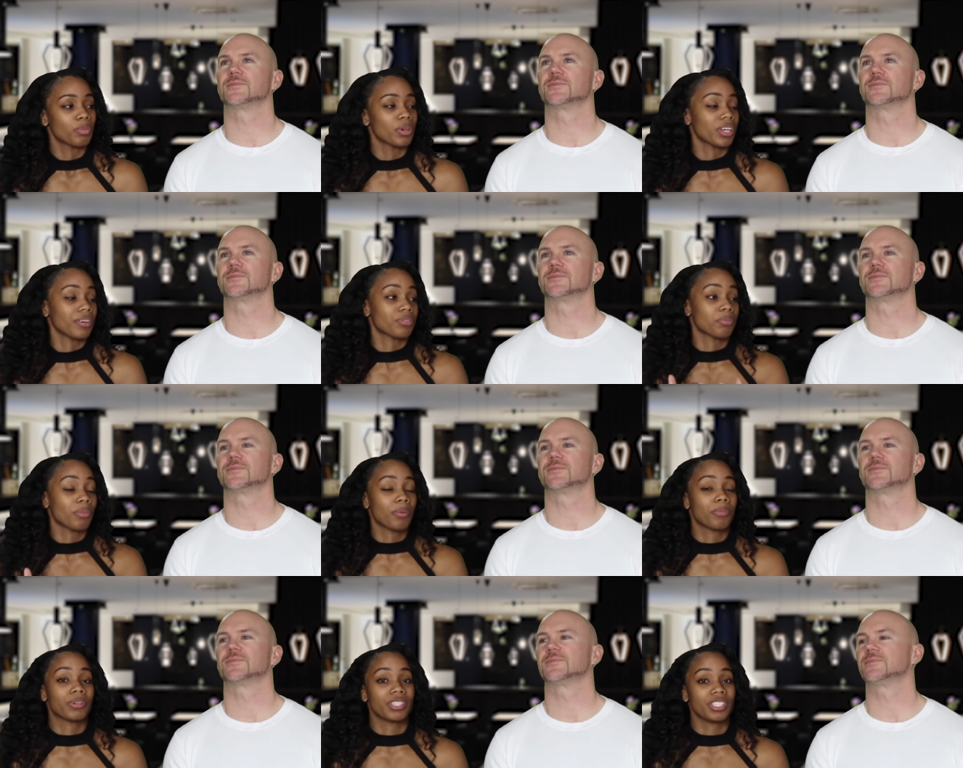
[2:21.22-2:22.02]
Speaker 1: but you have to
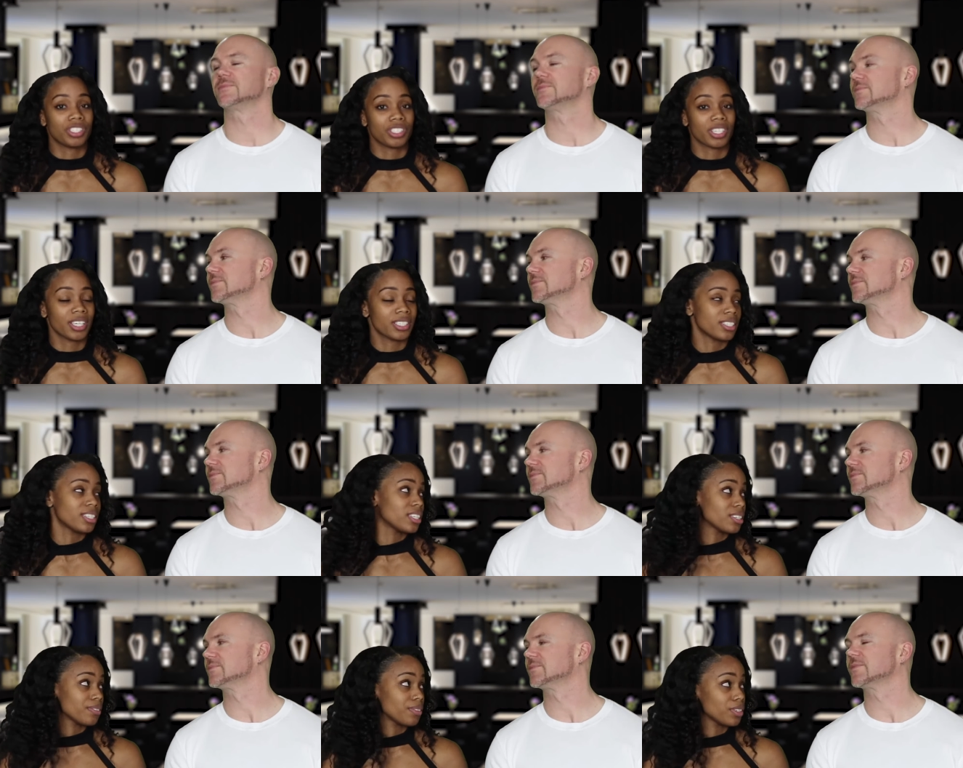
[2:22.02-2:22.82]
remember each kid's
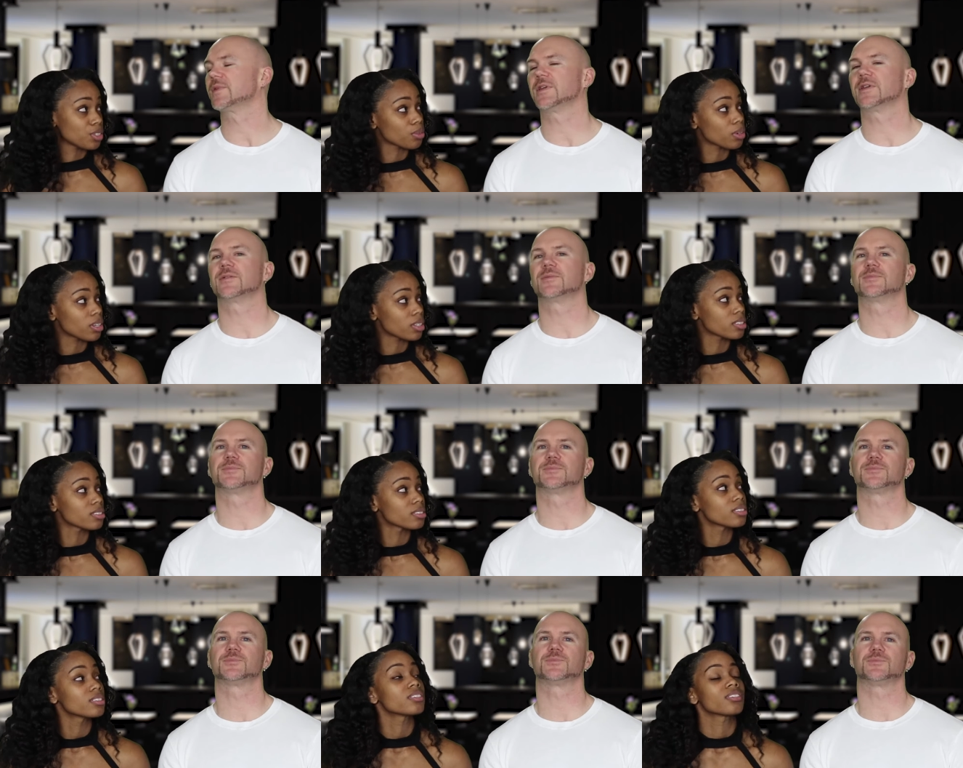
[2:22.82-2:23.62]
an individual.
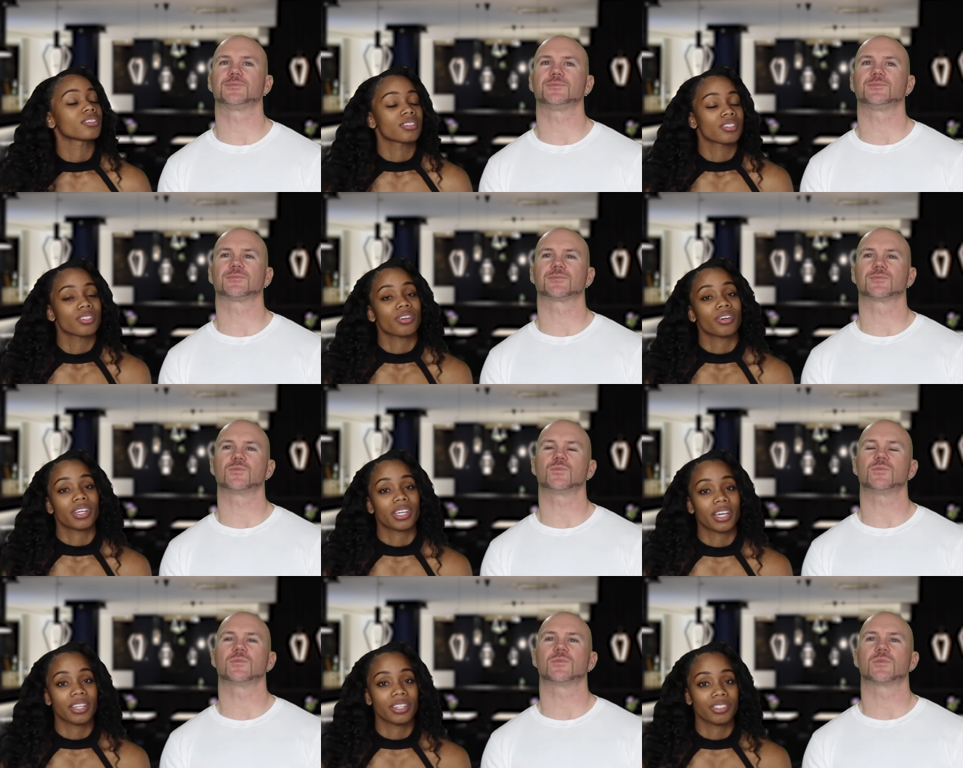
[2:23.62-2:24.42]
So
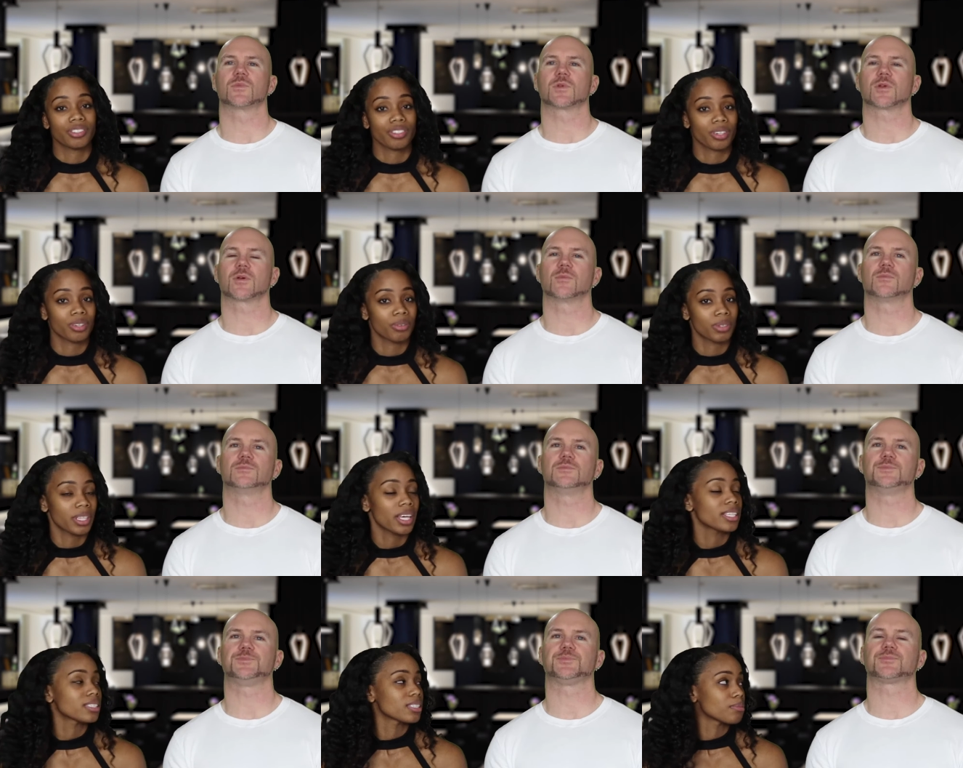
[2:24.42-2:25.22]
I kind of struggle with
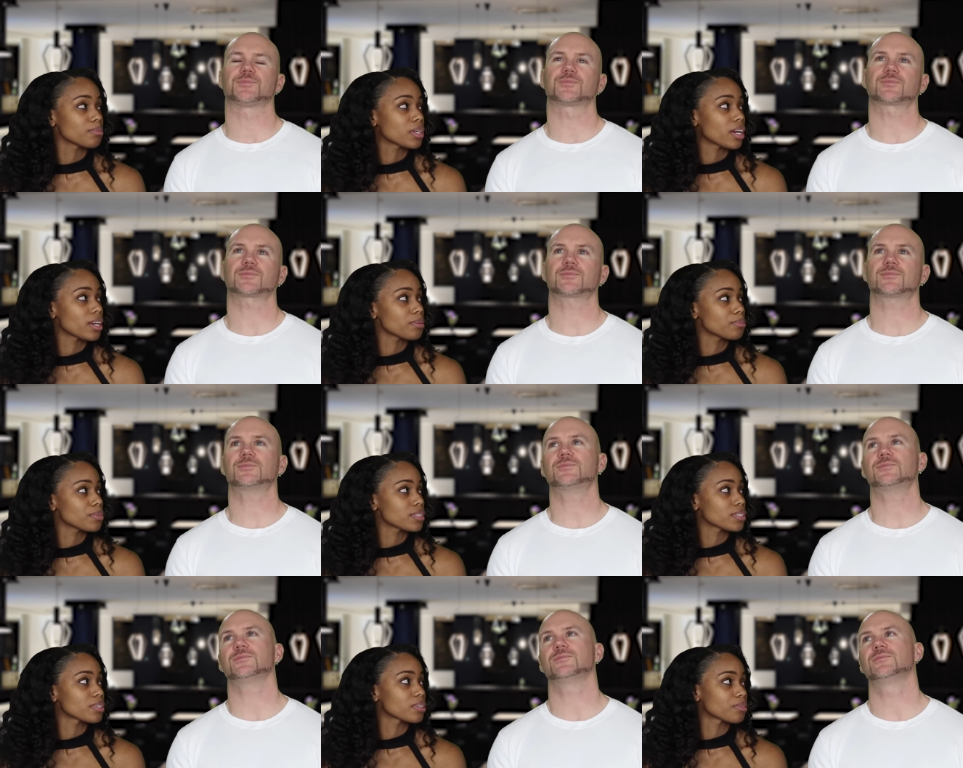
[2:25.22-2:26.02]
that
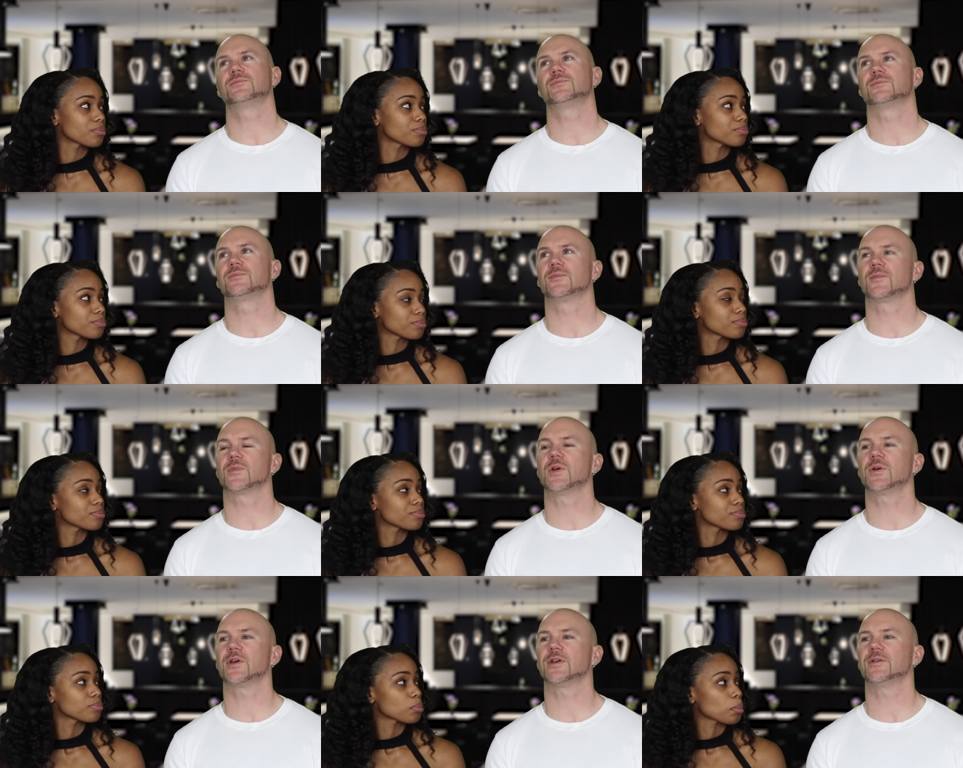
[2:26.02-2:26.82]
sometimes.
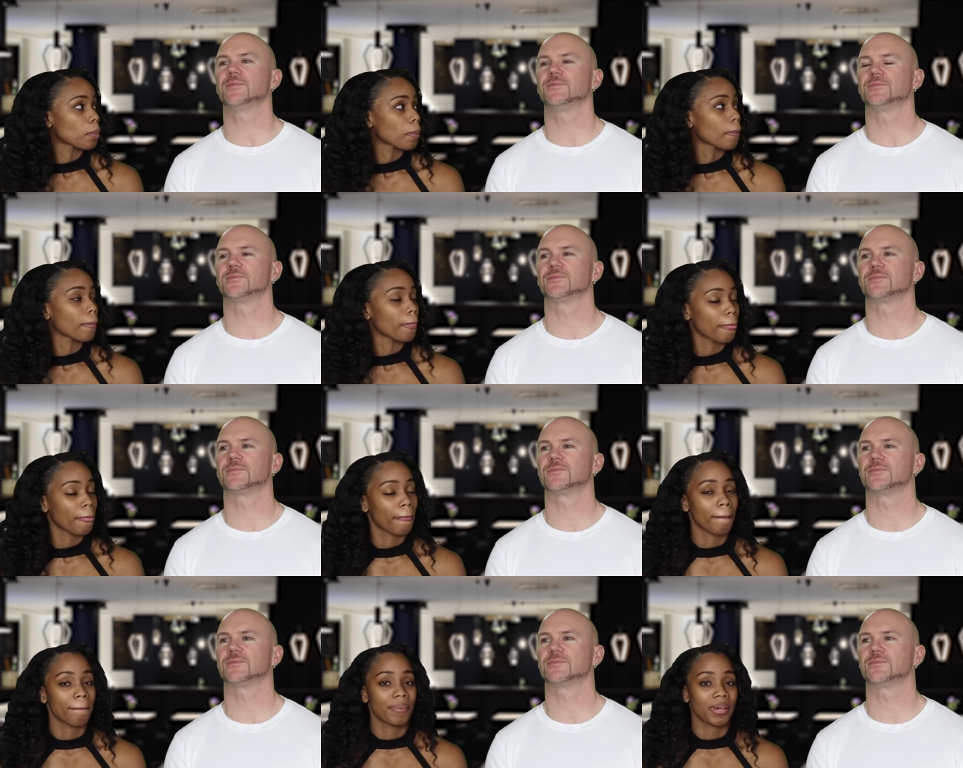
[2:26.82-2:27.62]
Okay.
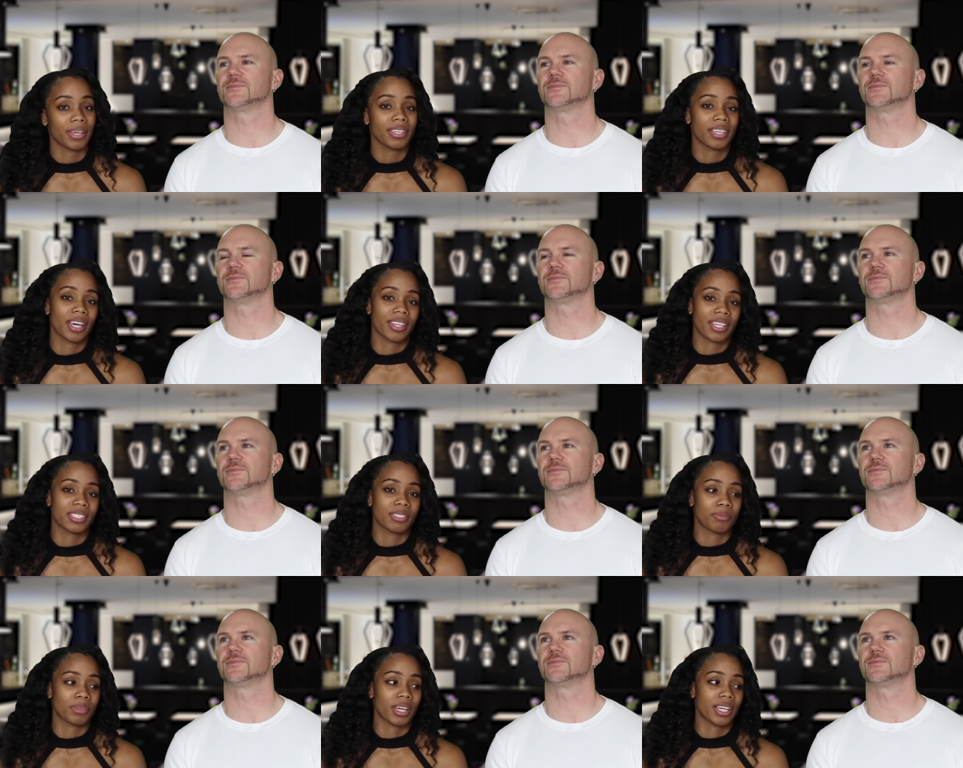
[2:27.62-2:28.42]
Mm-hmm. But yeah,
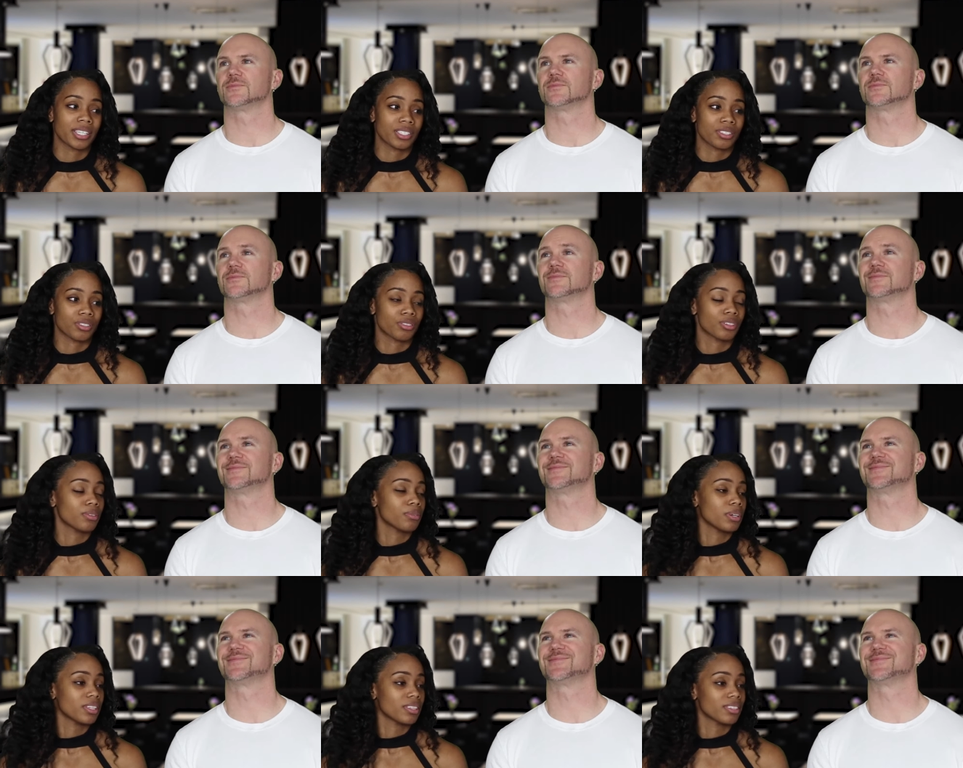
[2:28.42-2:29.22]
that's something I
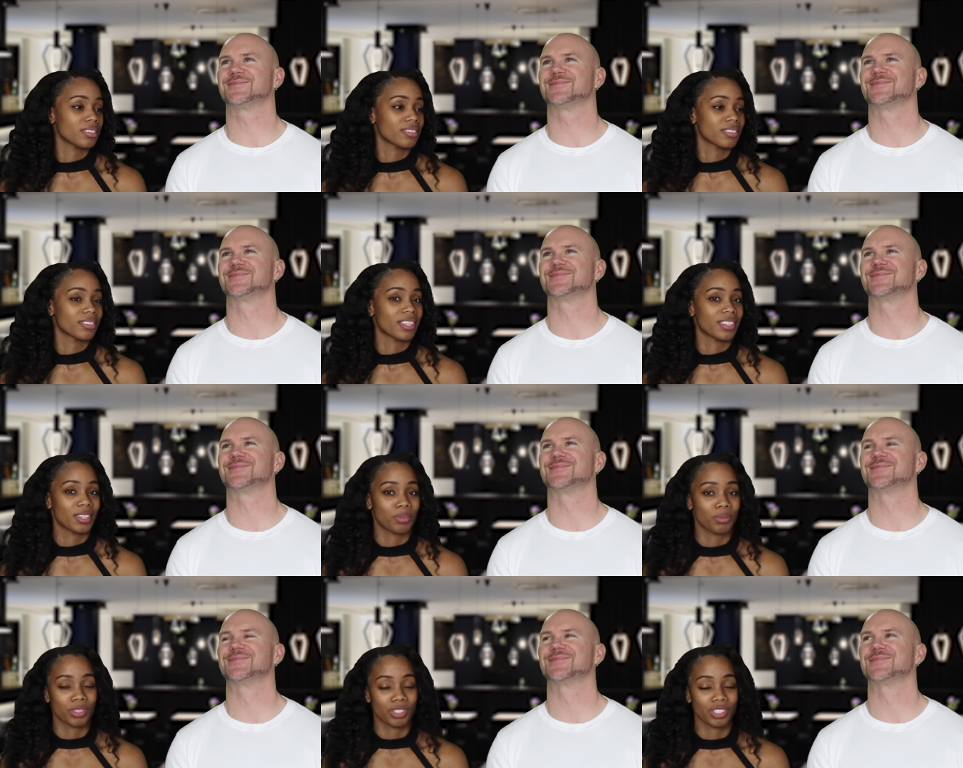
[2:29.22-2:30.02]
disagree with. I think we